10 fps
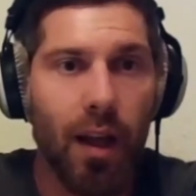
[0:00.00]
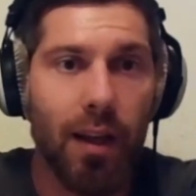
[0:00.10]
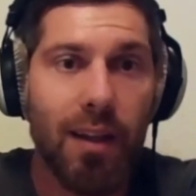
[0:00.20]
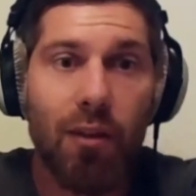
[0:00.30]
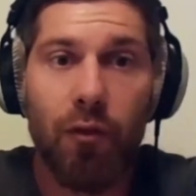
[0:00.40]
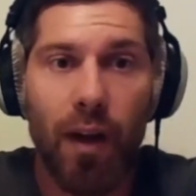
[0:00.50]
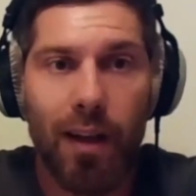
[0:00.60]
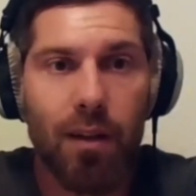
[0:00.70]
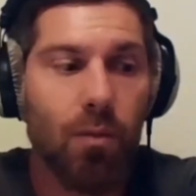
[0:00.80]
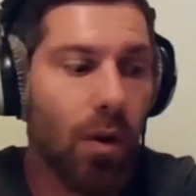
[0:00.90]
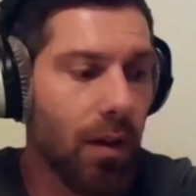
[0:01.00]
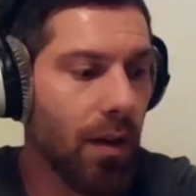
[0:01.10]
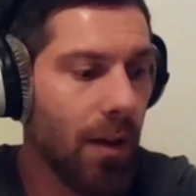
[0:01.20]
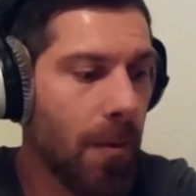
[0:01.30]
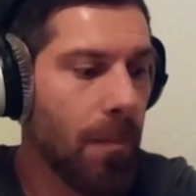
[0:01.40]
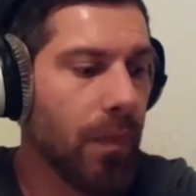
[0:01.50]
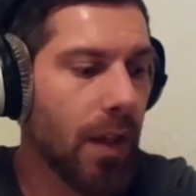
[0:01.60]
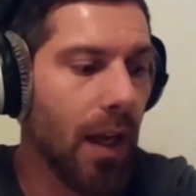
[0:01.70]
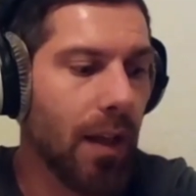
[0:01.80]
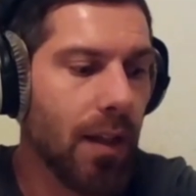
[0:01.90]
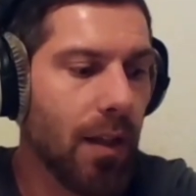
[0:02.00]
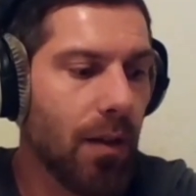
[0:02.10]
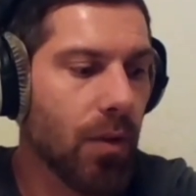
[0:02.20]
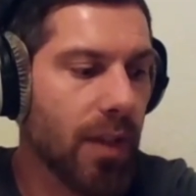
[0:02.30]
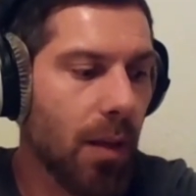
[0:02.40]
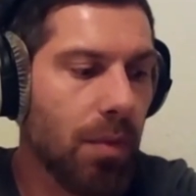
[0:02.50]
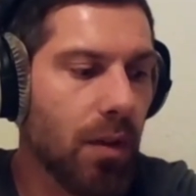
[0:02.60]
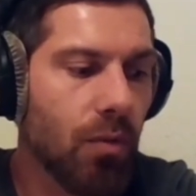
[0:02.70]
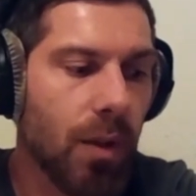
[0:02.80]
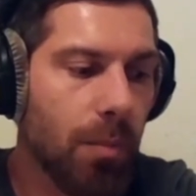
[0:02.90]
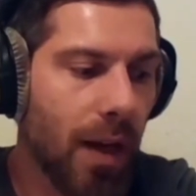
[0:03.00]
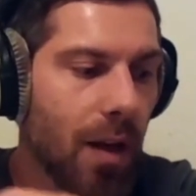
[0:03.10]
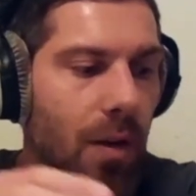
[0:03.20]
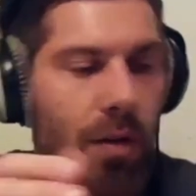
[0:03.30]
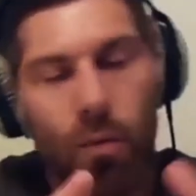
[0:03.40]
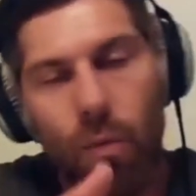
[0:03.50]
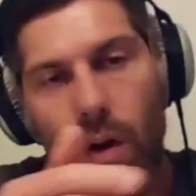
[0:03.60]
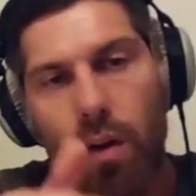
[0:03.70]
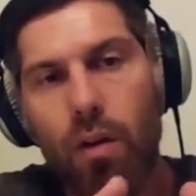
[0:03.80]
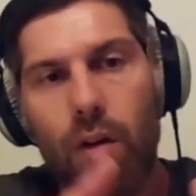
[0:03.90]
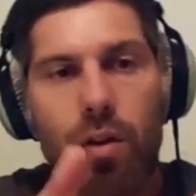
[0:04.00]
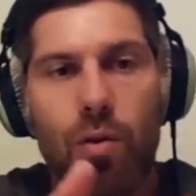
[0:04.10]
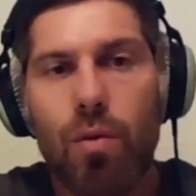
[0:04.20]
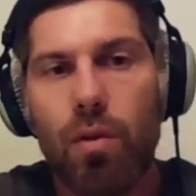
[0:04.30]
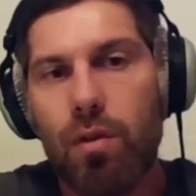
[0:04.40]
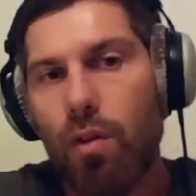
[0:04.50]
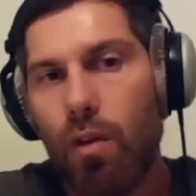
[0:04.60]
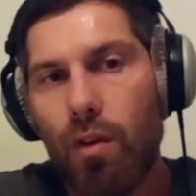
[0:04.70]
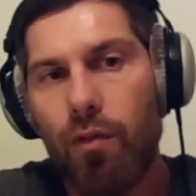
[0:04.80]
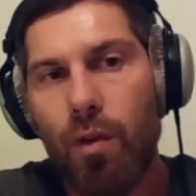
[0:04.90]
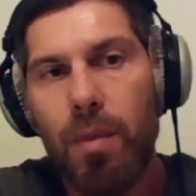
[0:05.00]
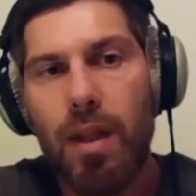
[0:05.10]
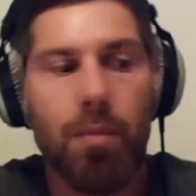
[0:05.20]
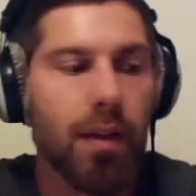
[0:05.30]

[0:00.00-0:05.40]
I did find one, and he was able to repair one or two controllers for me,